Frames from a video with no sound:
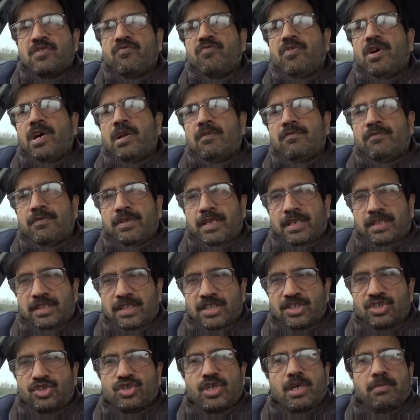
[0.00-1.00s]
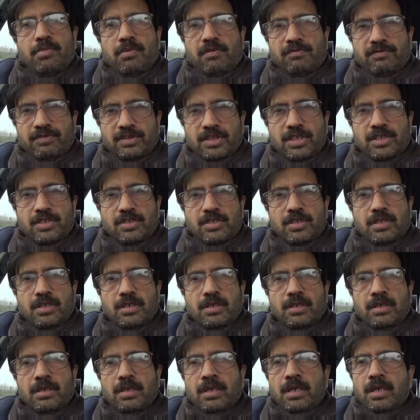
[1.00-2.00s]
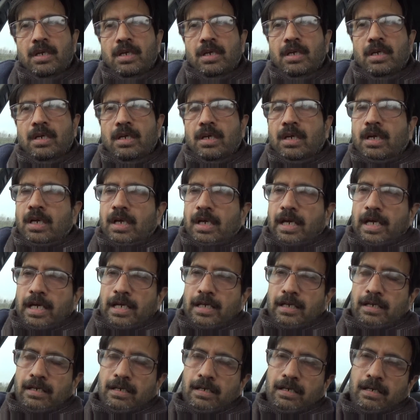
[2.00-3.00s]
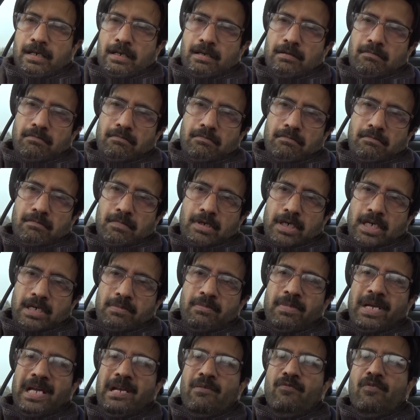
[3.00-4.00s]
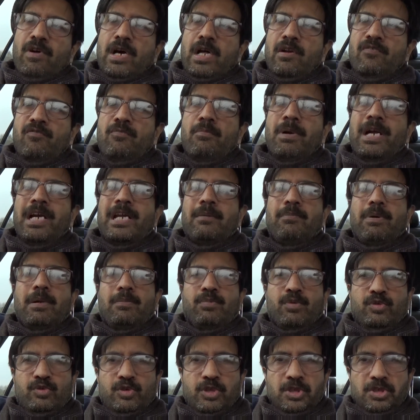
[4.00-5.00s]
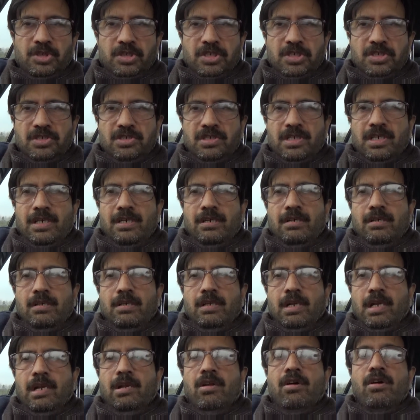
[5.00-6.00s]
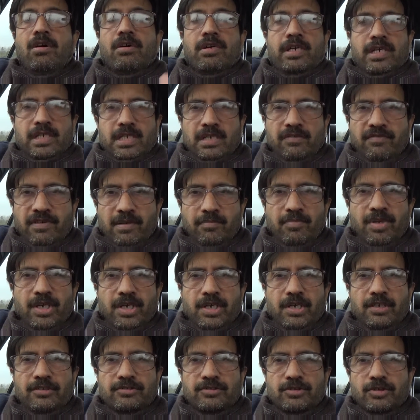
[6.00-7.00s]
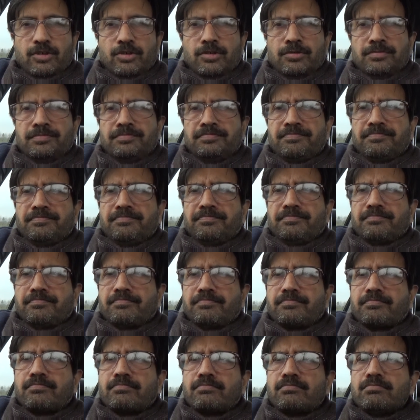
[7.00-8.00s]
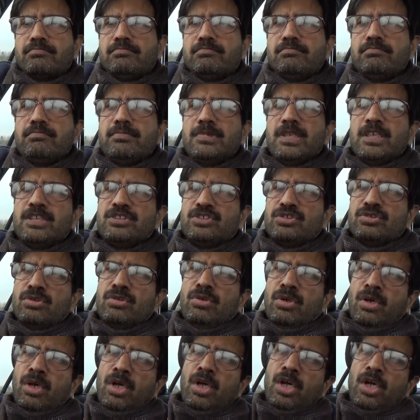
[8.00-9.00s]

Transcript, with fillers: involved in this type of surgery. And uh, it may involve multiple procedures and uh, long recovery periods, you know. So,